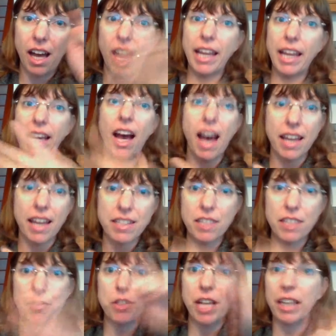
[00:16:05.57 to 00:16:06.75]
like us, if
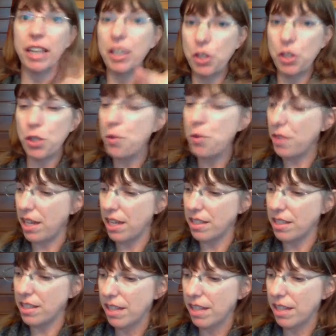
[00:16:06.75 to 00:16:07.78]
they're telling you this,